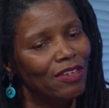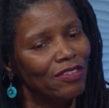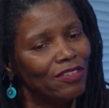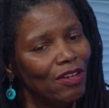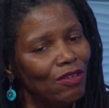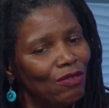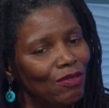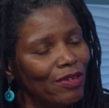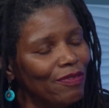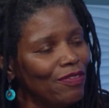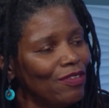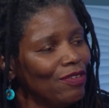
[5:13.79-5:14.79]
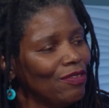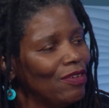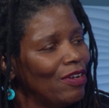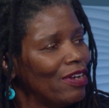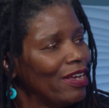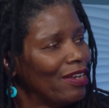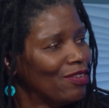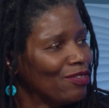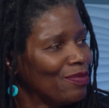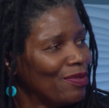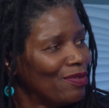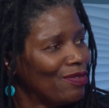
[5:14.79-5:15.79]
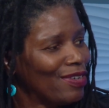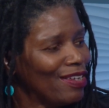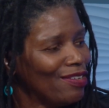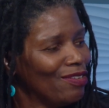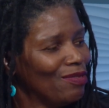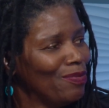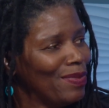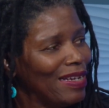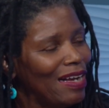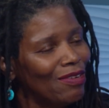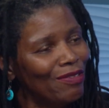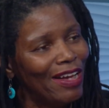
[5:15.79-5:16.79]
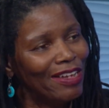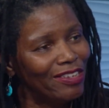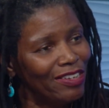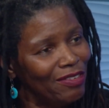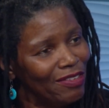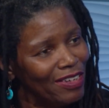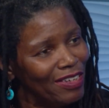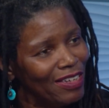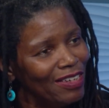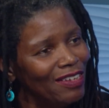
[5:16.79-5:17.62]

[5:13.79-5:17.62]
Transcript: So if you are eligible and you meet our criteria.